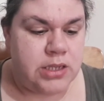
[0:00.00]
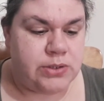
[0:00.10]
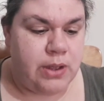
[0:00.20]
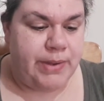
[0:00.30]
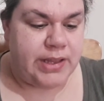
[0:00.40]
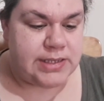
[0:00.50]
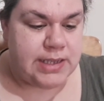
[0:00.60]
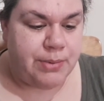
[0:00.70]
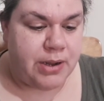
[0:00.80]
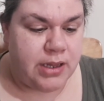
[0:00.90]
so I picked
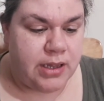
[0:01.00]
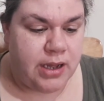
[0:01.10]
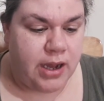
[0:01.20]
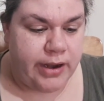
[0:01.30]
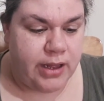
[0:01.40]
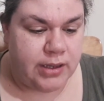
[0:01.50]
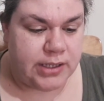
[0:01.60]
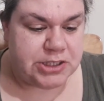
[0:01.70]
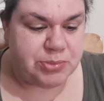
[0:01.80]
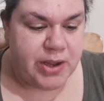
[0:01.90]
this up on a
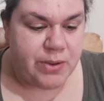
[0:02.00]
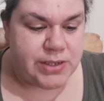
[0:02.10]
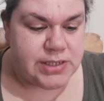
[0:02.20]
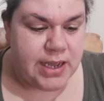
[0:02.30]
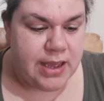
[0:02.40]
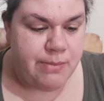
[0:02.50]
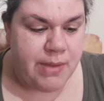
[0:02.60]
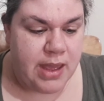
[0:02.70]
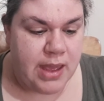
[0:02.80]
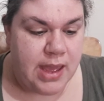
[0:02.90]
lunch break one
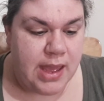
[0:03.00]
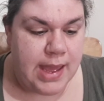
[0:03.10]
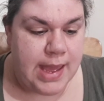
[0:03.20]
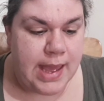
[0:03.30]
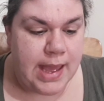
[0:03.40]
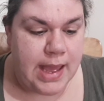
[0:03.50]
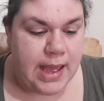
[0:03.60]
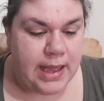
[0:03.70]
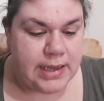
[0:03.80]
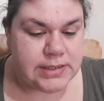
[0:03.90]
time,
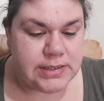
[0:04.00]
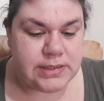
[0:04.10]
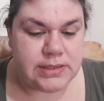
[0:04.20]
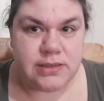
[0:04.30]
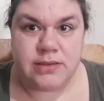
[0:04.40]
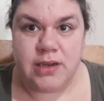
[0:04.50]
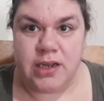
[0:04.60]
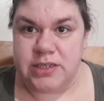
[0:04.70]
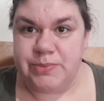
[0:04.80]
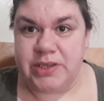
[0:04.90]
and
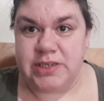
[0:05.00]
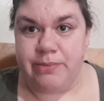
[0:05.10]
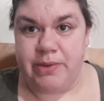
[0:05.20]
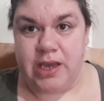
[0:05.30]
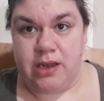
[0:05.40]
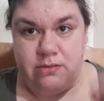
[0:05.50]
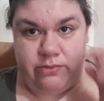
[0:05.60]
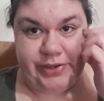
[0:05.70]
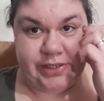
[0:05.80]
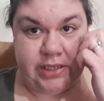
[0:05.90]
I just picked it up
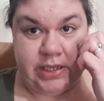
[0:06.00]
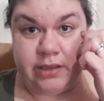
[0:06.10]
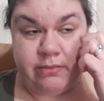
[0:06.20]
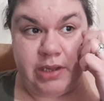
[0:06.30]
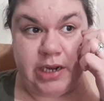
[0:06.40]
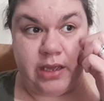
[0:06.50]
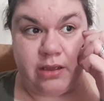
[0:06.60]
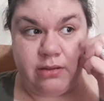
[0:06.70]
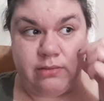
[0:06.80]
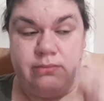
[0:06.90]
again recently,
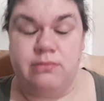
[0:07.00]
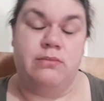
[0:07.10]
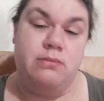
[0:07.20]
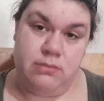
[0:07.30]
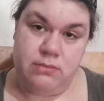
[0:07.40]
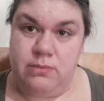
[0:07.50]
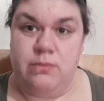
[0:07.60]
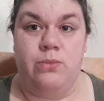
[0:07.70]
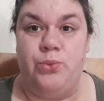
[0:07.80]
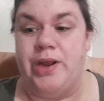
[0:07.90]
meaning
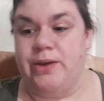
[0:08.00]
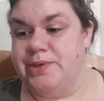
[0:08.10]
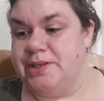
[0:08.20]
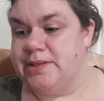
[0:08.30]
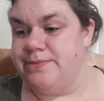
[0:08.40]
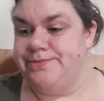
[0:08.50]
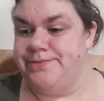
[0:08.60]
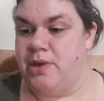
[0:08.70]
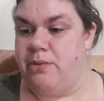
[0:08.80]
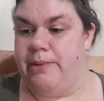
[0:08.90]
when I was.
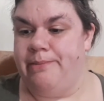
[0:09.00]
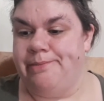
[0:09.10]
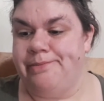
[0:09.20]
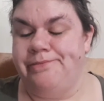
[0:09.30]
Anyway,